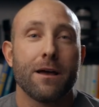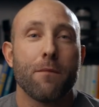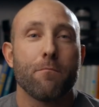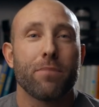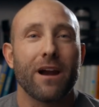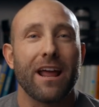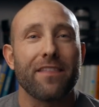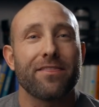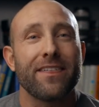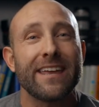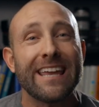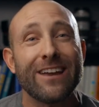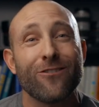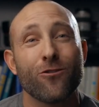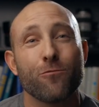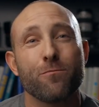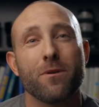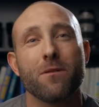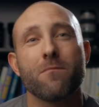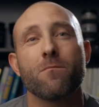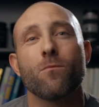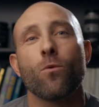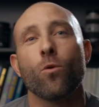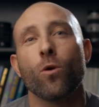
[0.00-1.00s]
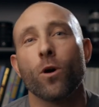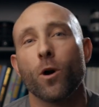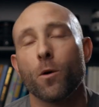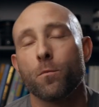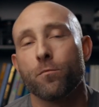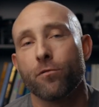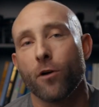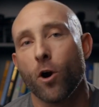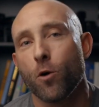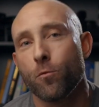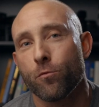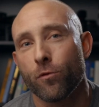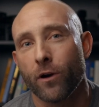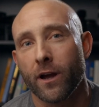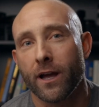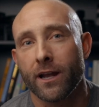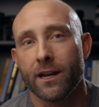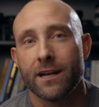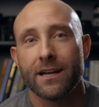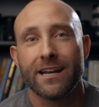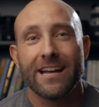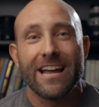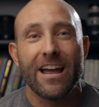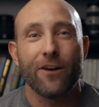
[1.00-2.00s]
but I think it would be more
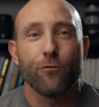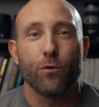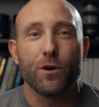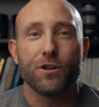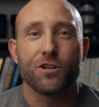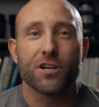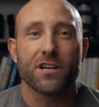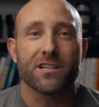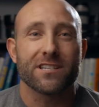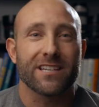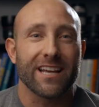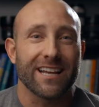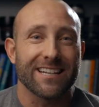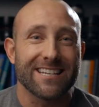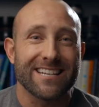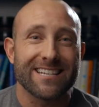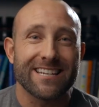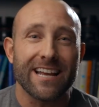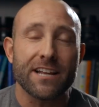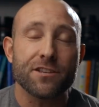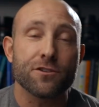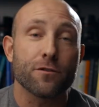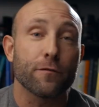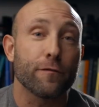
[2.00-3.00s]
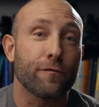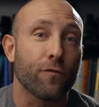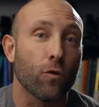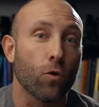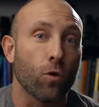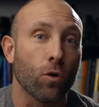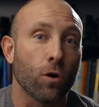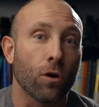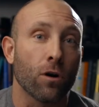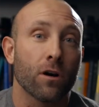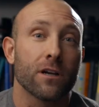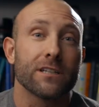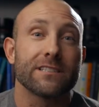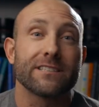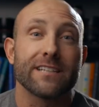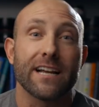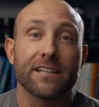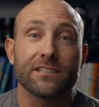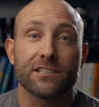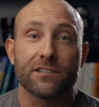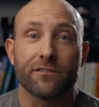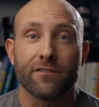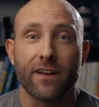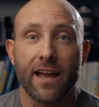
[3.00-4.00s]
appropriate if we just said sets of four,
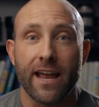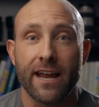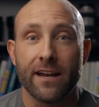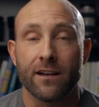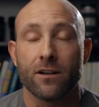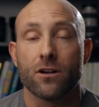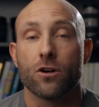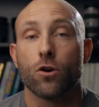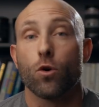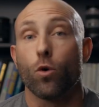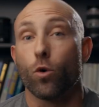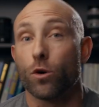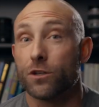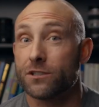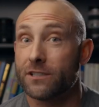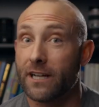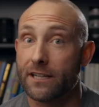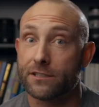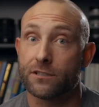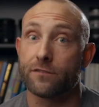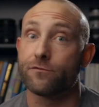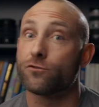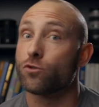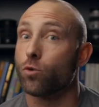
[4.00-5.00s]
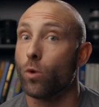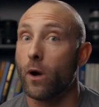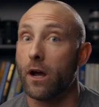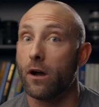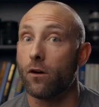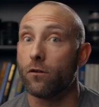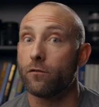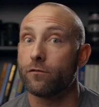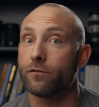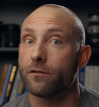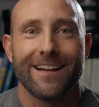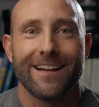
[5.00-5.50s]
sets of eight, or sets of twelve.